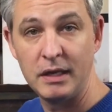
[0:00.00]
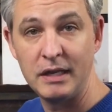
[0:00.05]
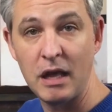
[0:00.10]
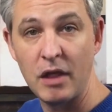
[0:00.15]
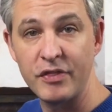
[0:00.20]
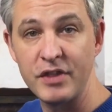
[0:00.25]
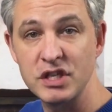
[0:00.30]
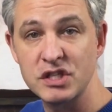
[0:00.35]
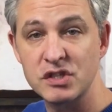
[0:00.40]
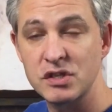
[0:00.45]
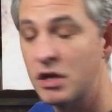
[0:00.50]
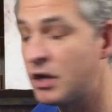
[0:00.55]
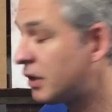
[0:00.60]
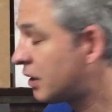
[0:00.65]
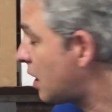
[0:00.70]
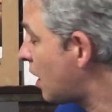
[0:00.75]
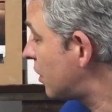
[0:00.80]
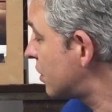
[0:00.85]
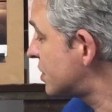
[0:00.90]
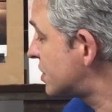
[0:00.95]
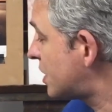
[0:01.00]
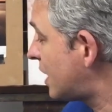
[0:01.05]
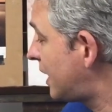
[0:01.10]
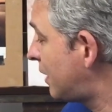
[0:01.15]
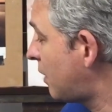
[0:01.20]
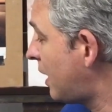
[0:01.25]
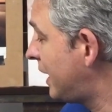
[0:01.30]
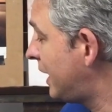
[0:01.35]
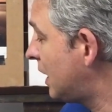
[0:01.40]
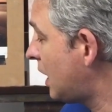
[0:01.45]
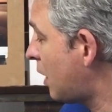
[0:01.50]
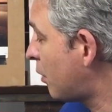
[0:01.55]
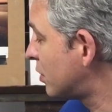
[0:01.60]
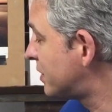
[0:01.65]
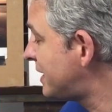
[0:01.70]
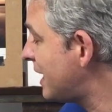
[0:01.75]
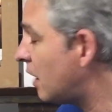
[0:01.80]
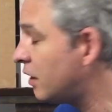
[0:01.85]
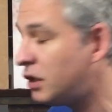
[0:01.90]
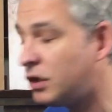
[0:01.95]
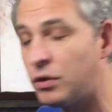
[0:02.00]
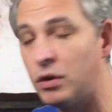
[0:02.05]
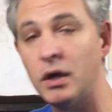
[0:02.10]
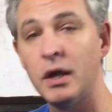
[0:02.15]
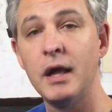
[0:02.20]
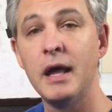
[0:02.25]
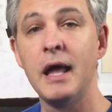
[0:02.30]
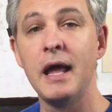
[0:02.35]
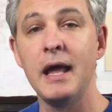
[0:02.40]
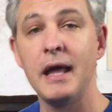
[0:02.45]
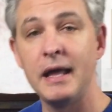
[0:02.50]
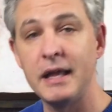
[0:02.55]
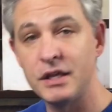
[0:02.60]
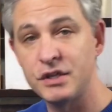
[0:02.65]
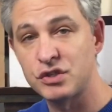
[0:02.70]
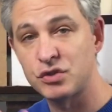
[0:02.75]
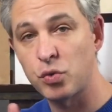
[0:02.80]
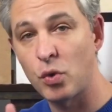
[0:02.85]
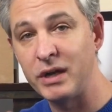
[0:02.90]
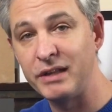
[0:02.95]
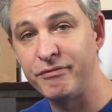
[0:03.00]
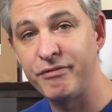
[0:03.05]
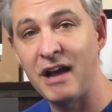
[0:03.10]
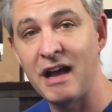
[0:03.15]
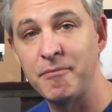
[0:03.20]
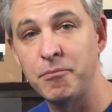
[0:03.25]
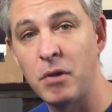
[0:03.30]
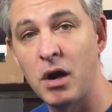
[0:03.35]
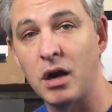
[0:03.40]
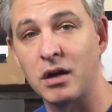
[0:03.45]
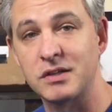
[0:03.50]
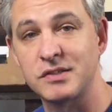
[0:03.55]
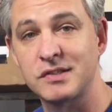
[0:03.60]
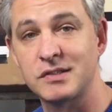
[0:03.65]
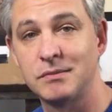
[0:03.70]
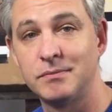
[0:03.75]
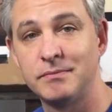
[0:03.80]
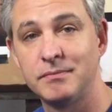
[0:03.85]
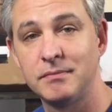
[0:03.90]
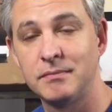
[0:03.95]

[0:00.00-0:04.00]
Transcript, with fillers: Now this color study right here, I will tell you, is 25 marks.